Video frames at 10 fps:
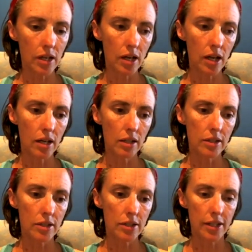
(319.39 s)

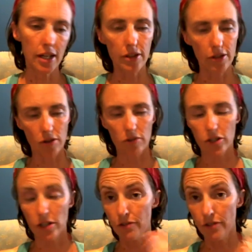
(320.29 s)
And the other girl,
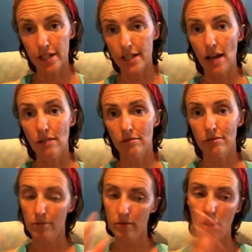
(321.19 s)
she freaked out.
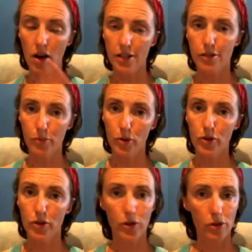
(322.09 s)
I
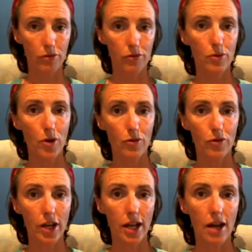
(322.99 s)
supported her through her
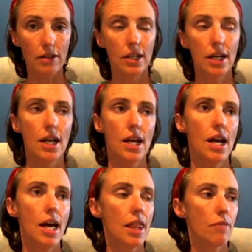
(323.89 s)
freak out.
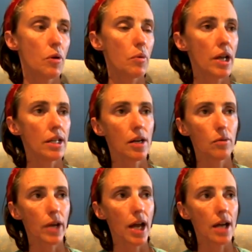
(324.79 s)
And then we went and
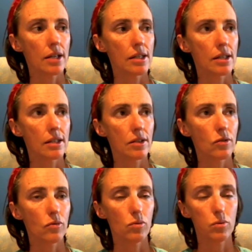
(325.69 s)
we had
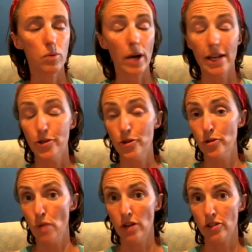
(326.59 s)
way too
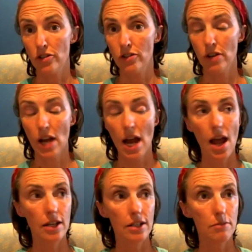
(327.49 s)
much.
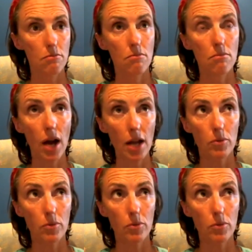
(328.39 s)
And my